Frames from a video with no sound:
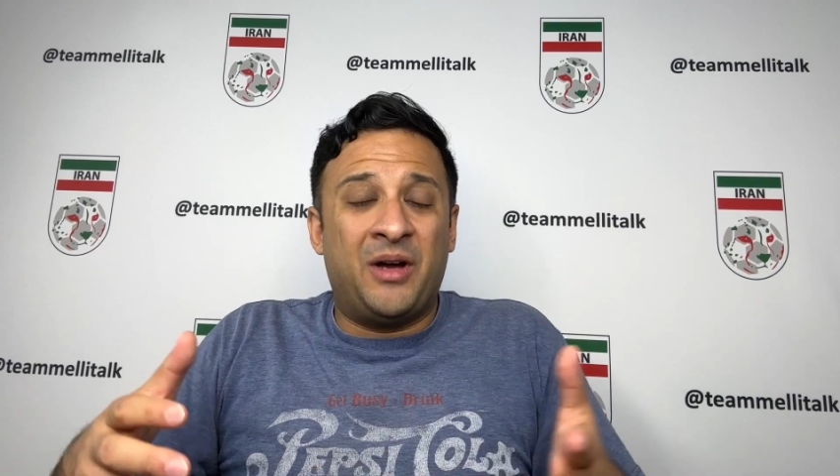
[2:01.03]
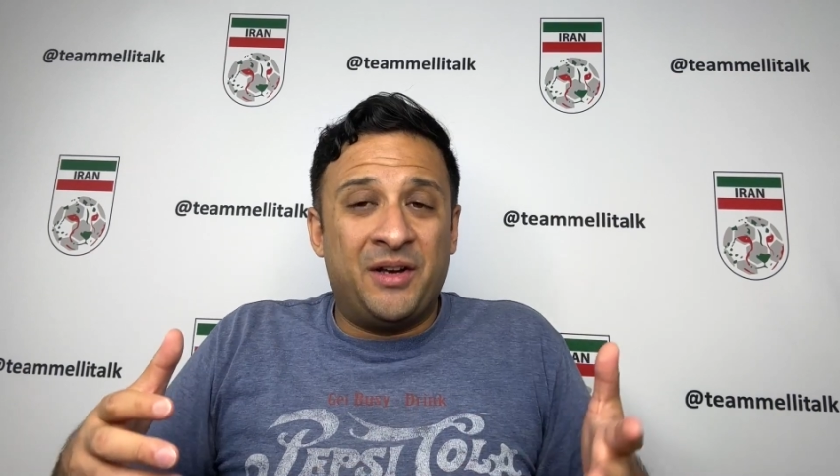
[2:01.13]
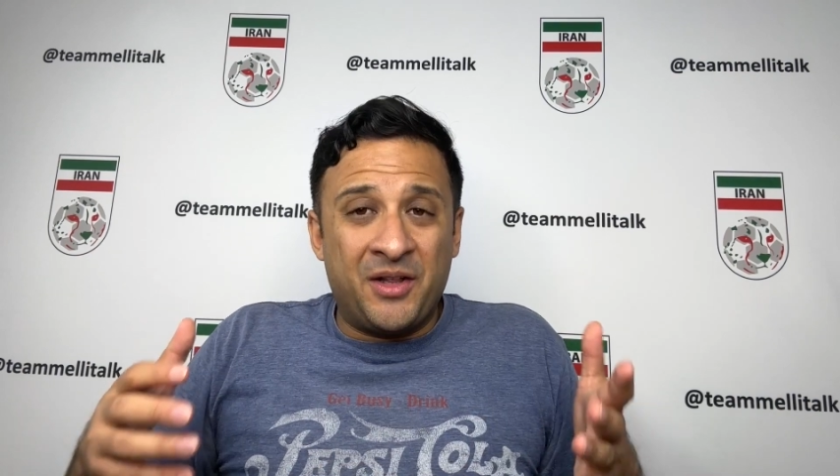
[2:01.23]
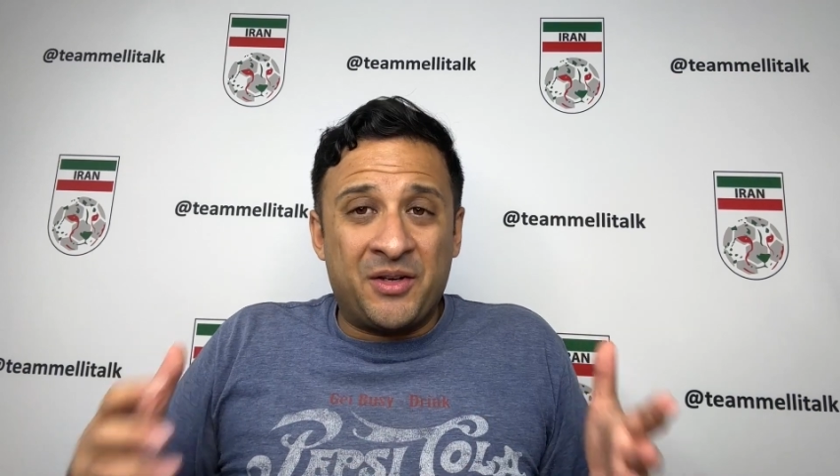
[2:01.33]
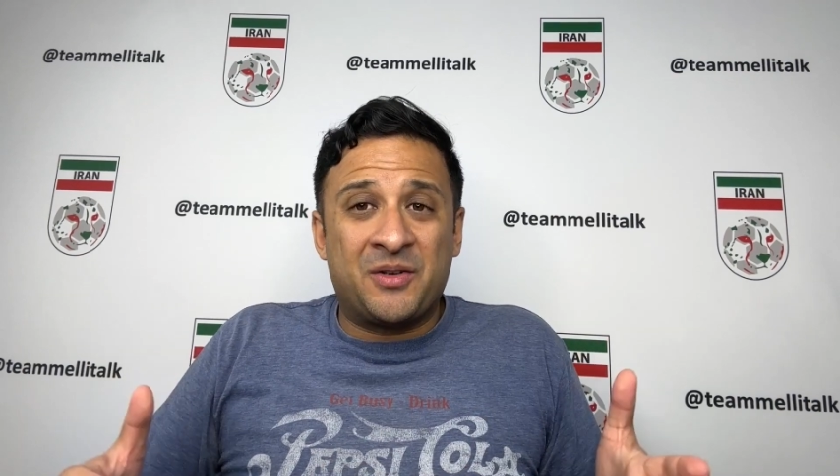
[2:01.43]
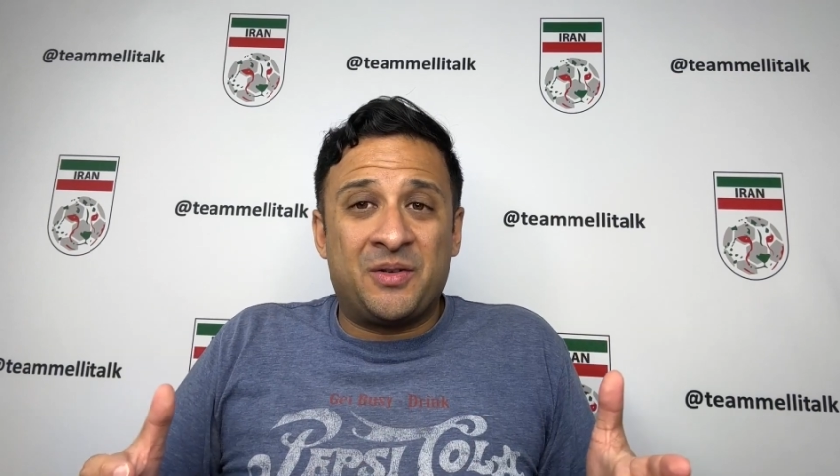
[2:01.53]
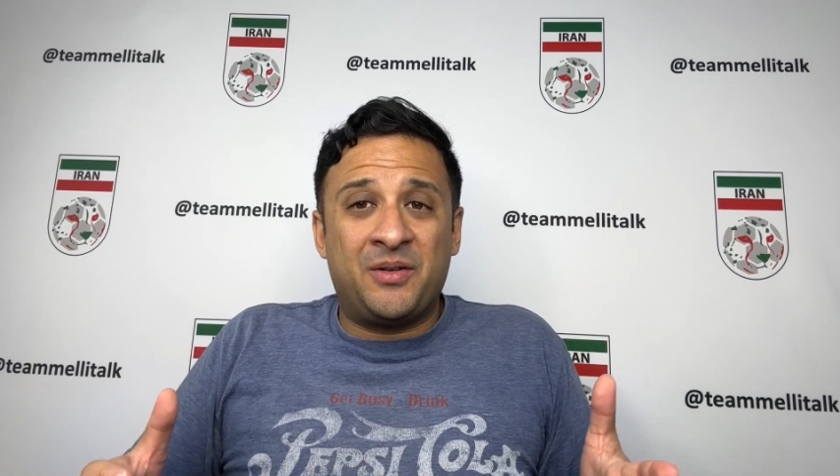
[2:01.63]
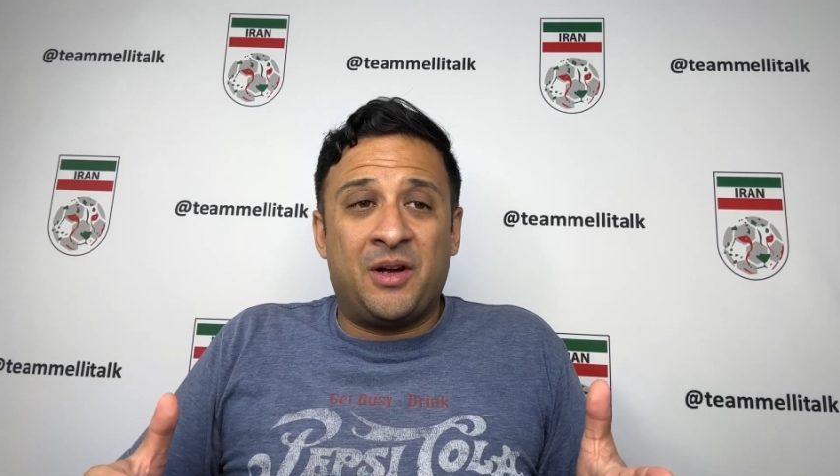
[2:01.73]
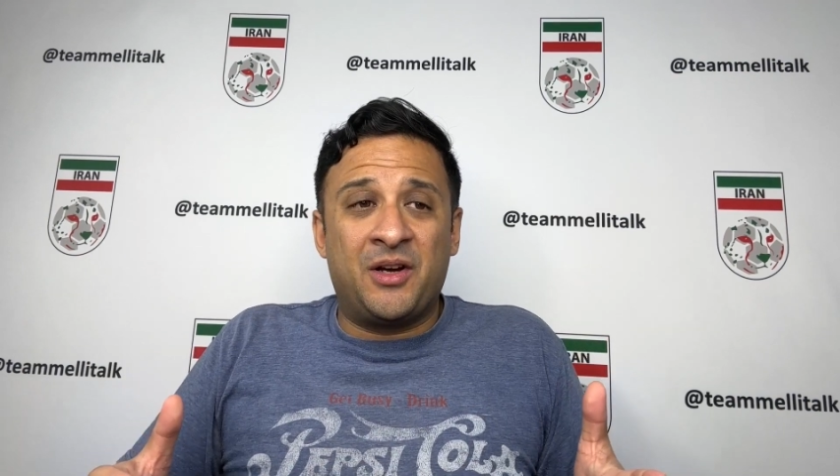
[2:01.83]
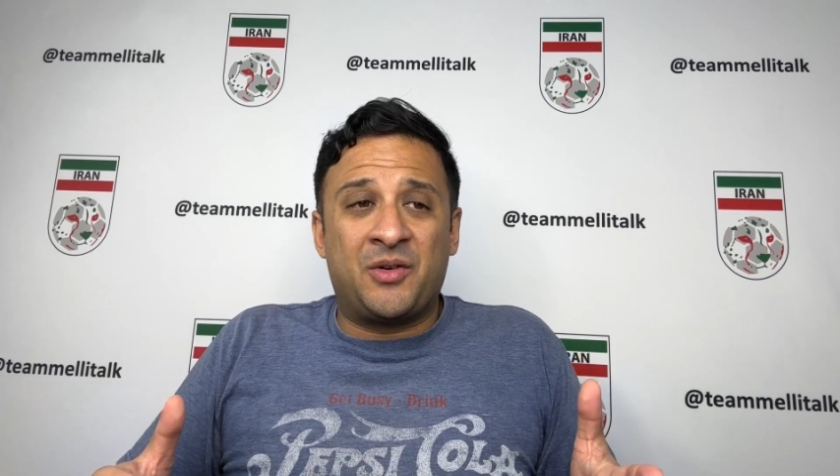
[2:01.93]
another
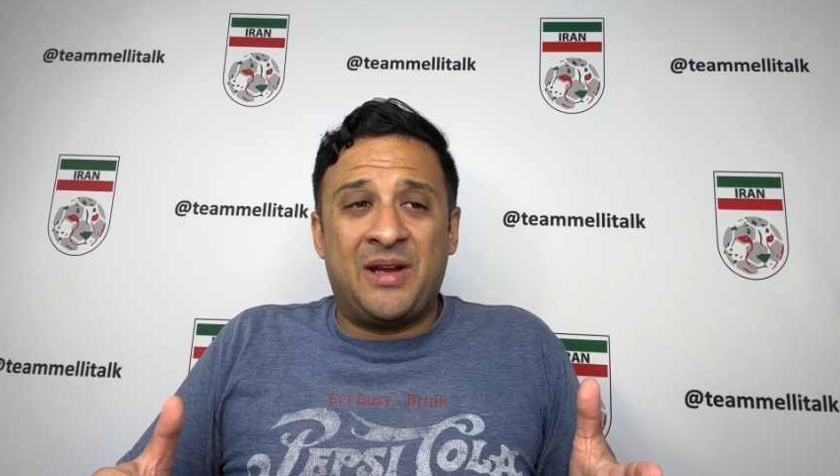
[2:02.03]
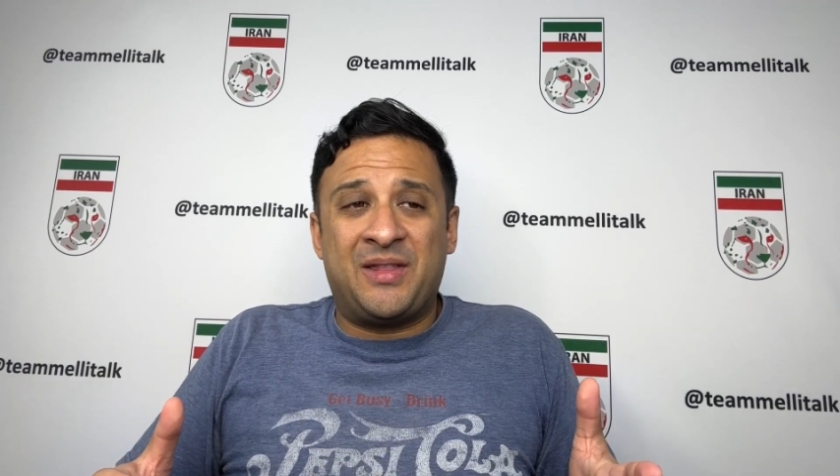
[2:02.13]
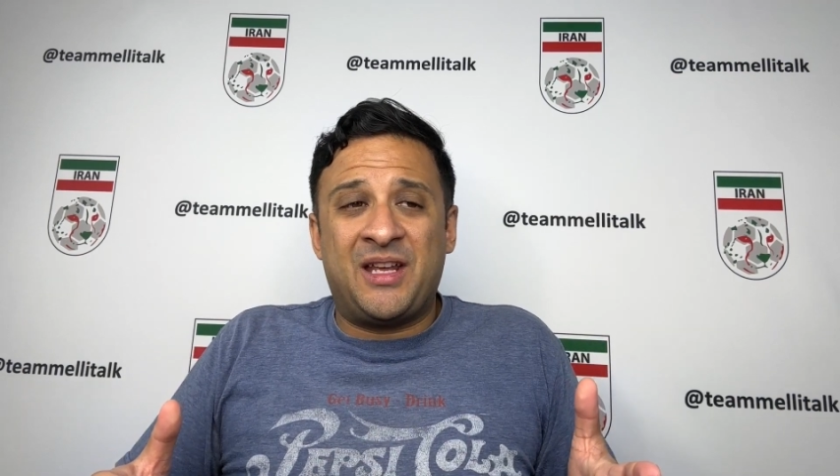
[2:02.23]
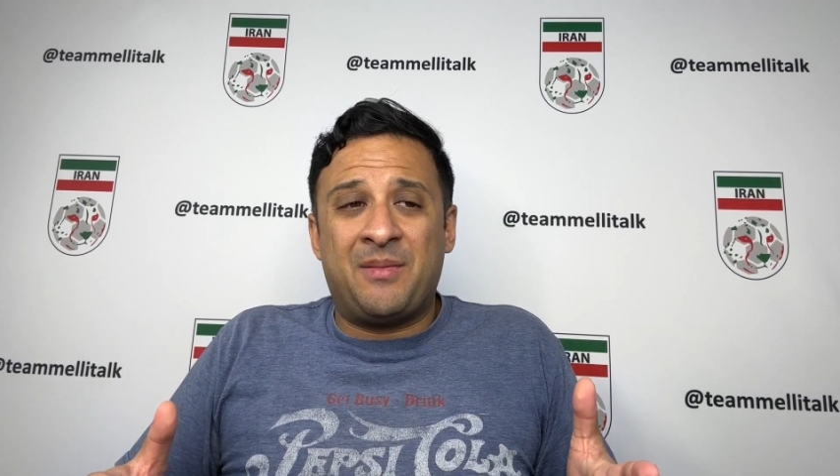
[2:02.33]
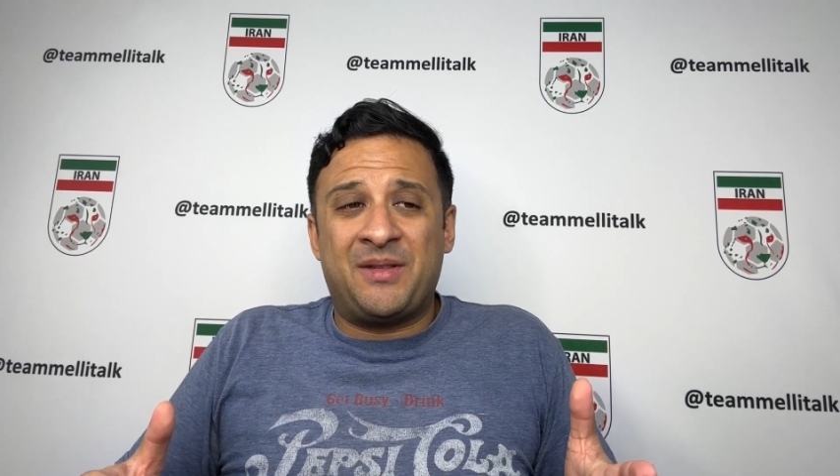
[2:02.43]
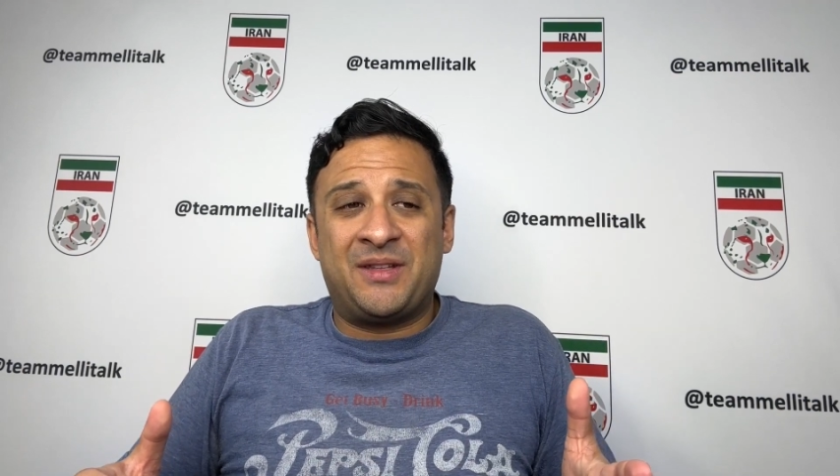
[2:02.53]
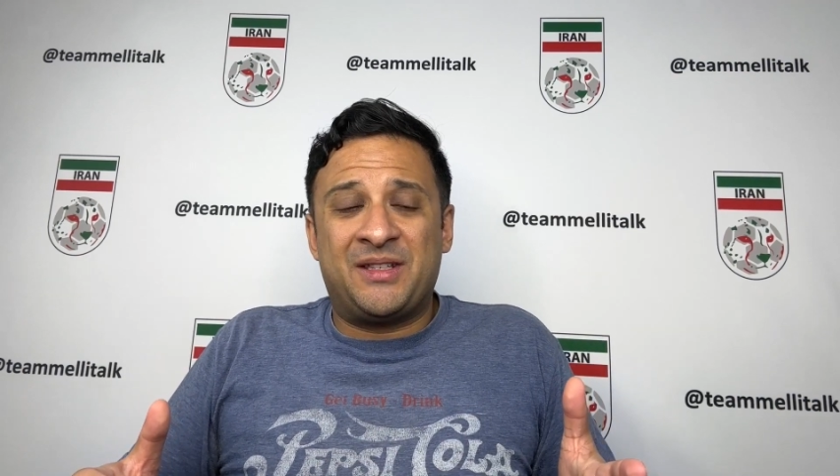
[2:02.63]
great thing about this